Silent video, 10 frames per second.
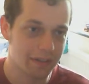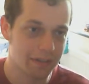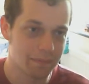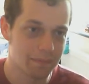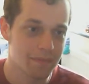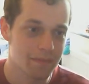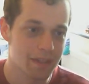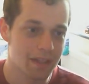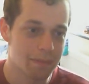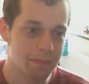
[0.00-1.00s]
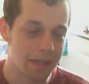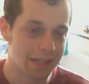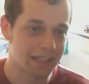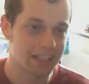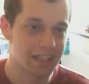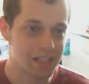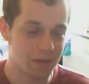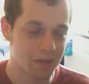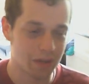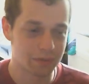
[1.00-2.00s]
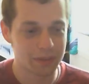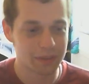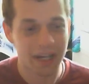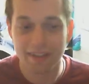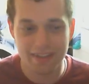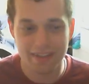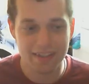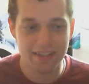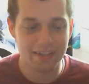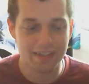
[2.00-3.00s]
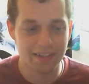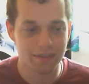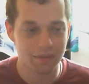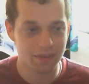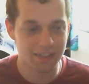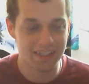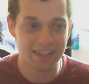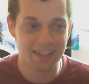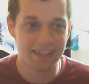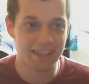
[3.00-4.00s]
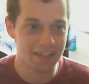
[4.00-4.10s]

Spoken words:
And basically you go throughout the seasons,